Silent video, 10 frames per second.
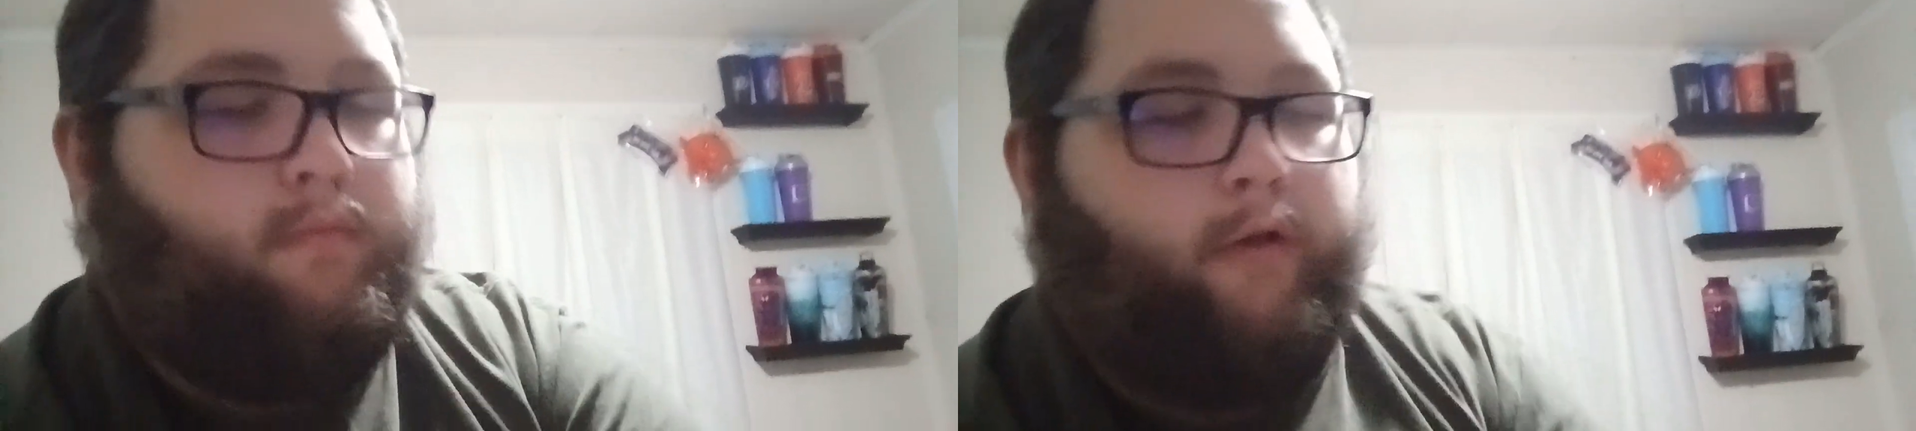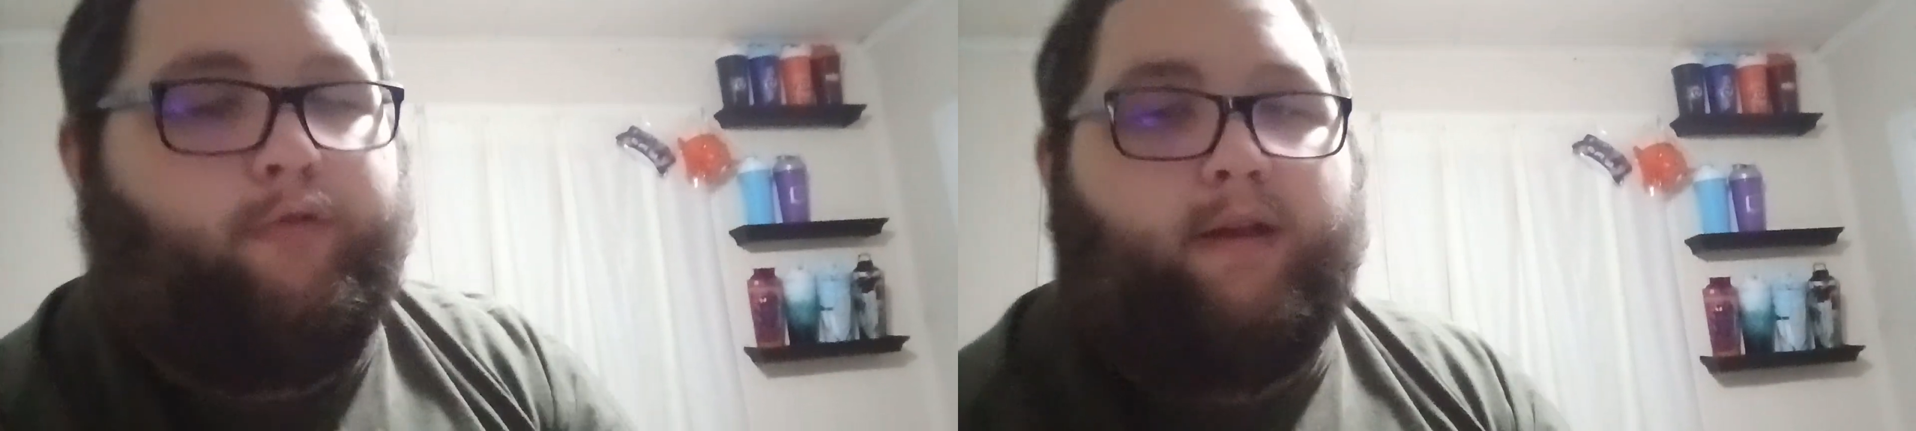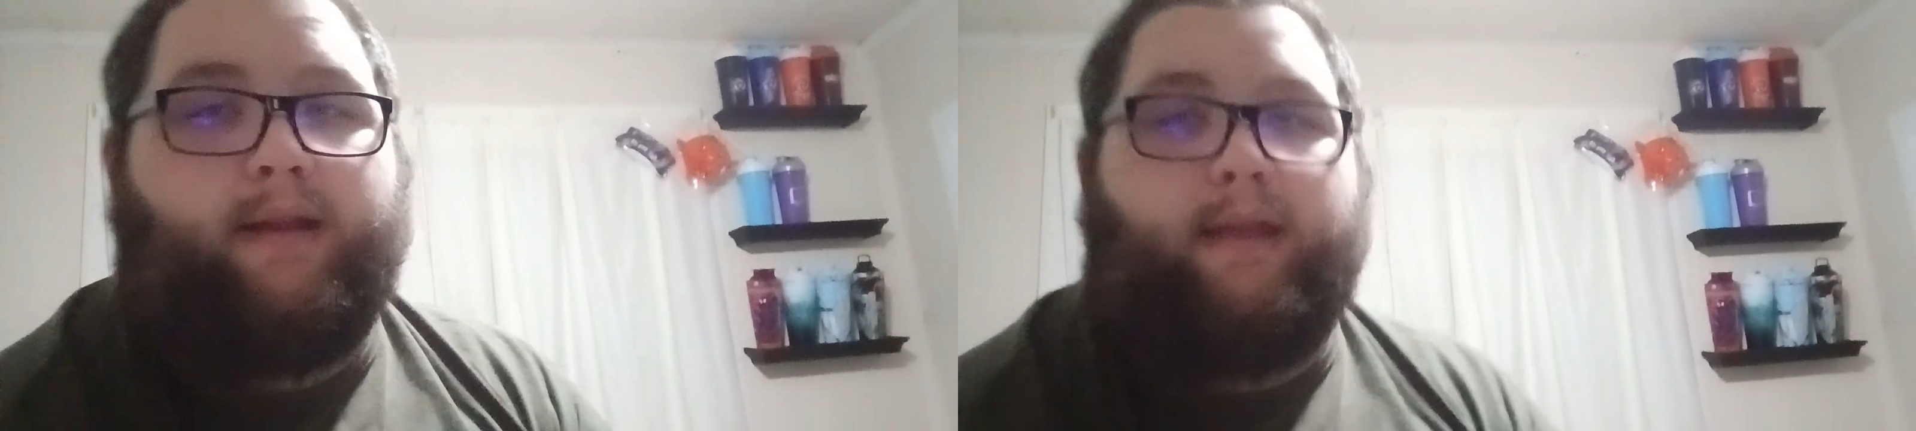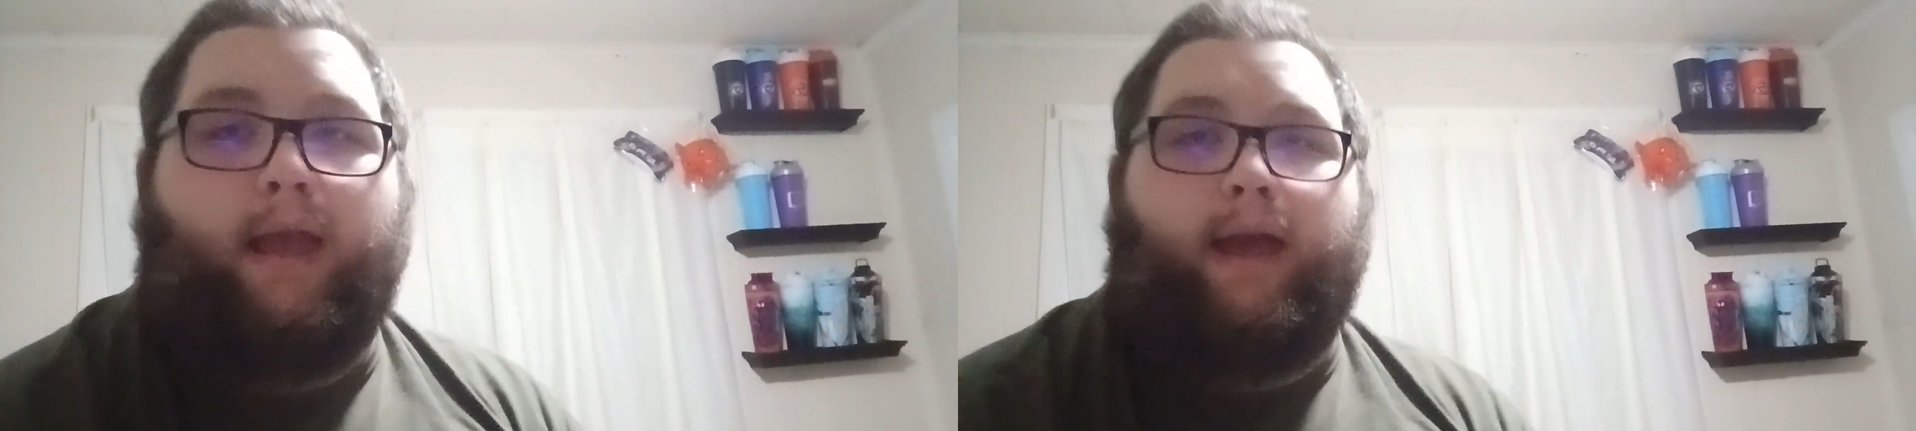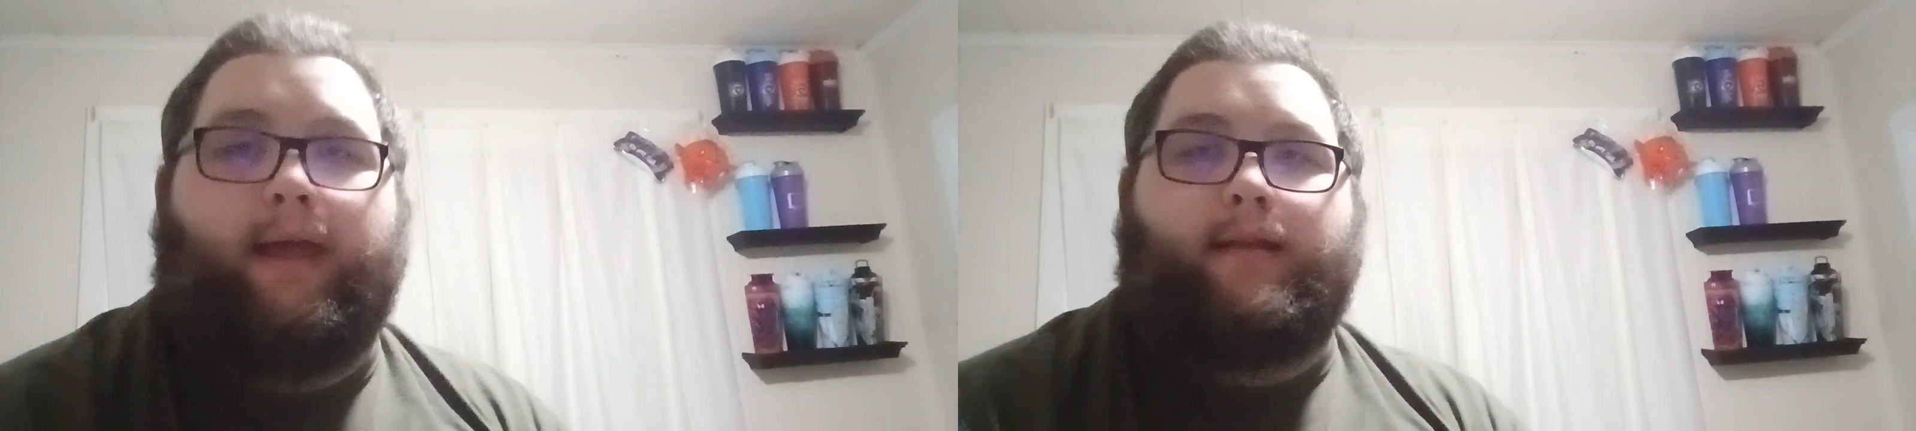my friend
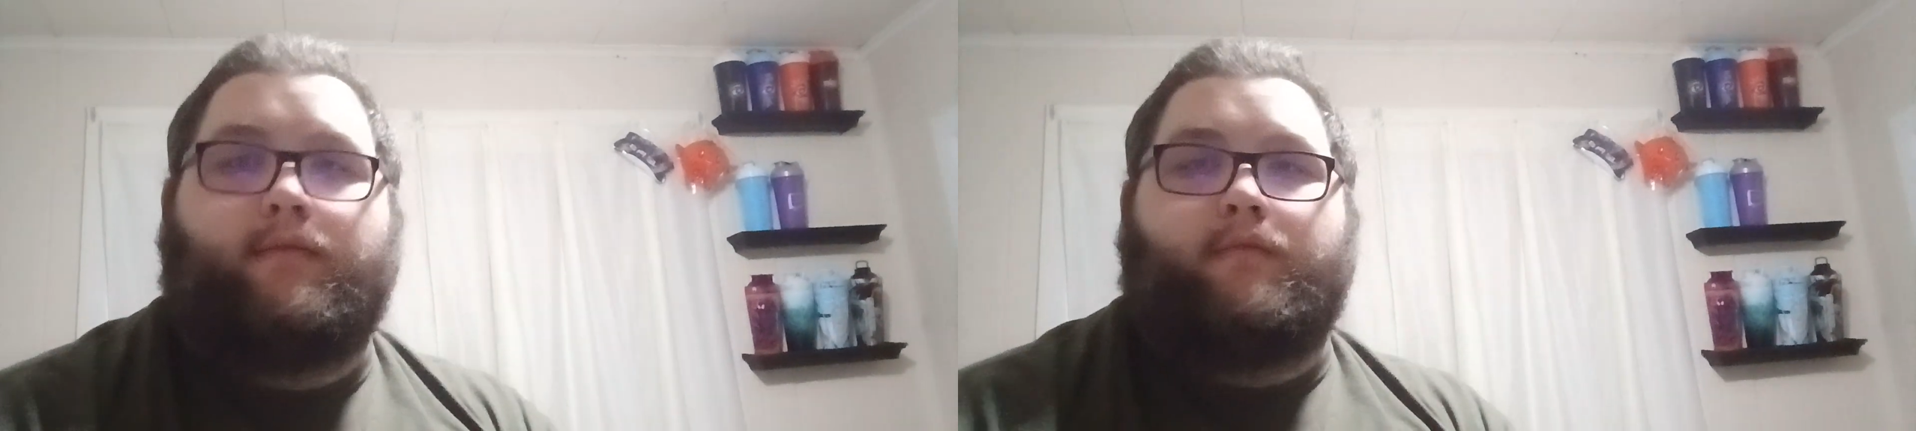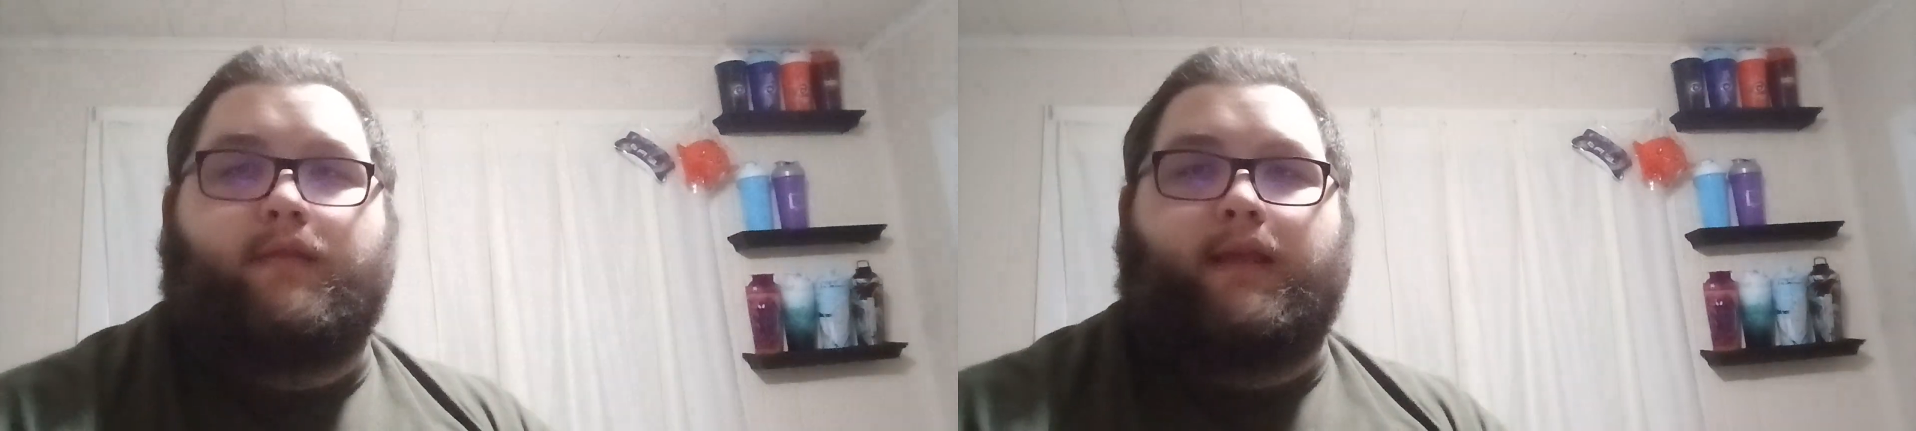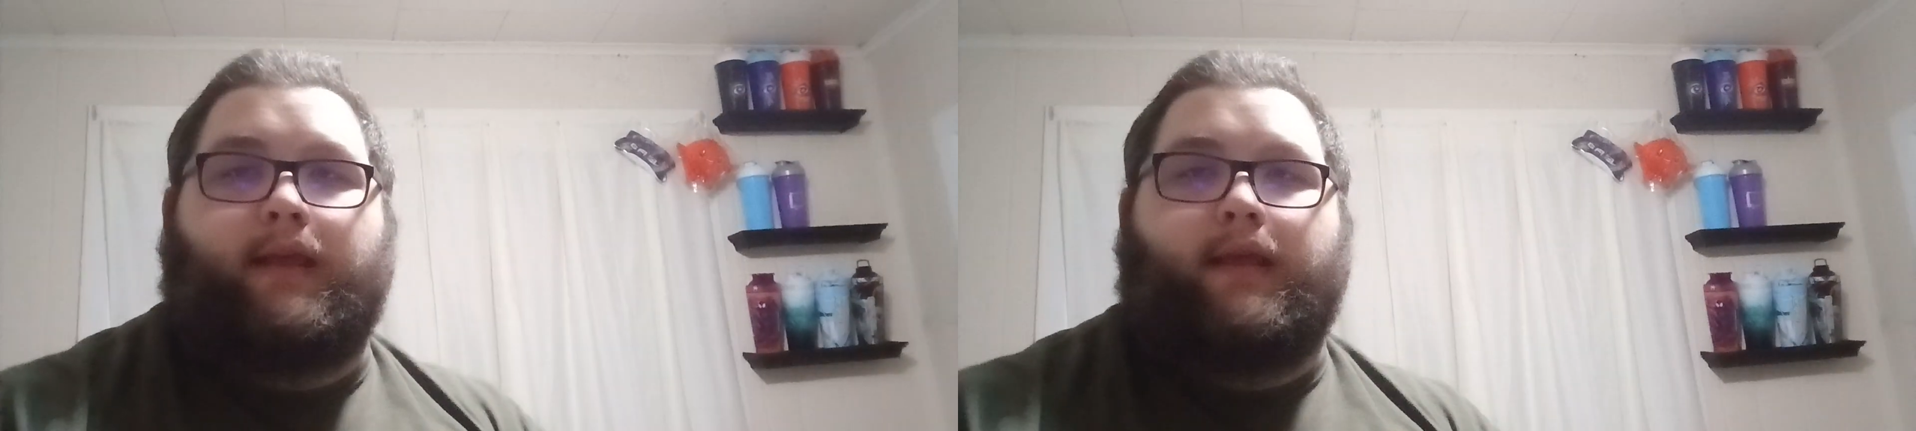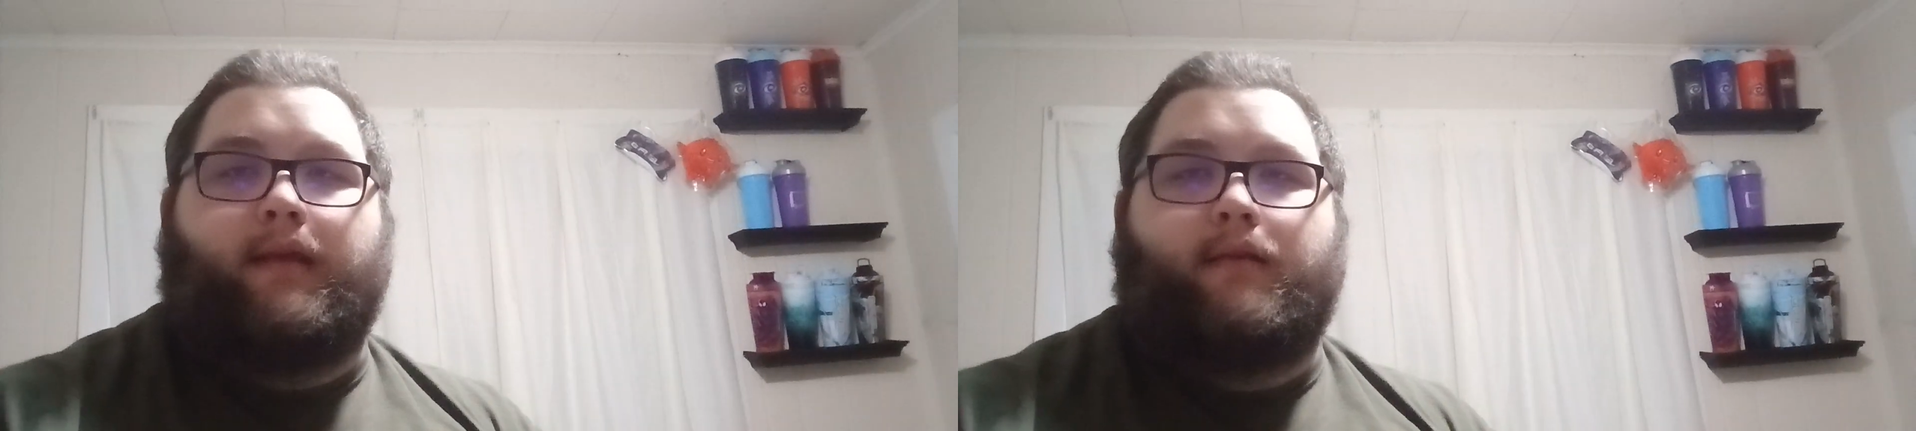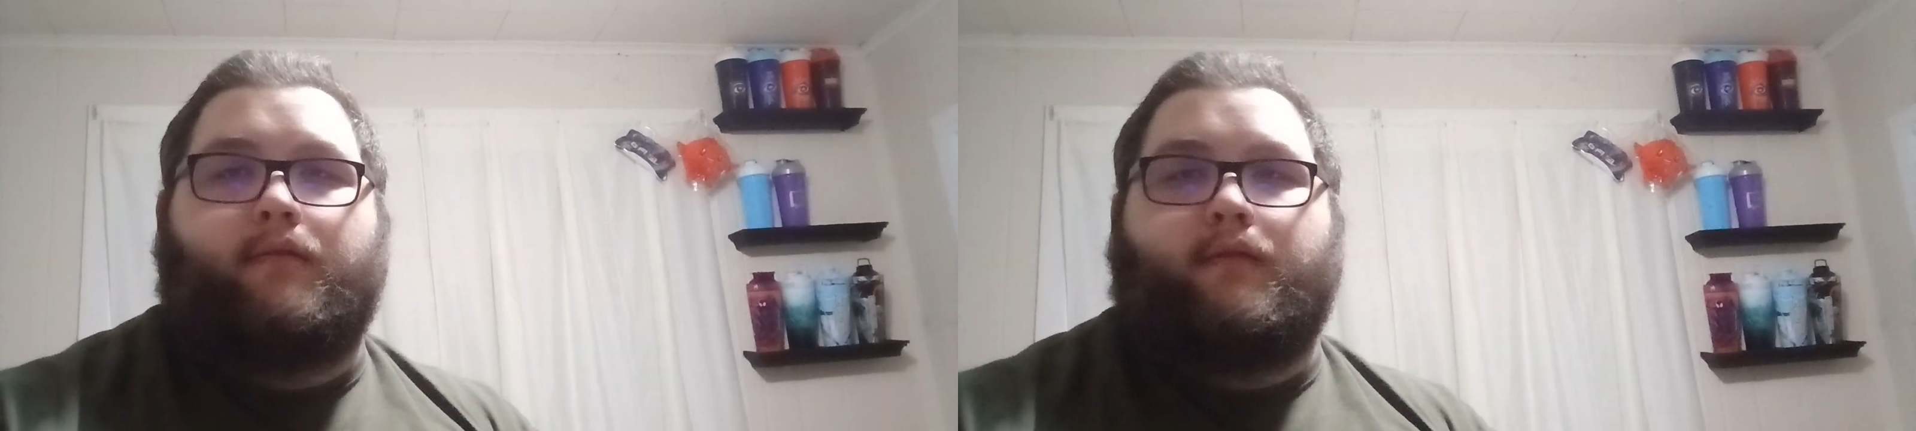got the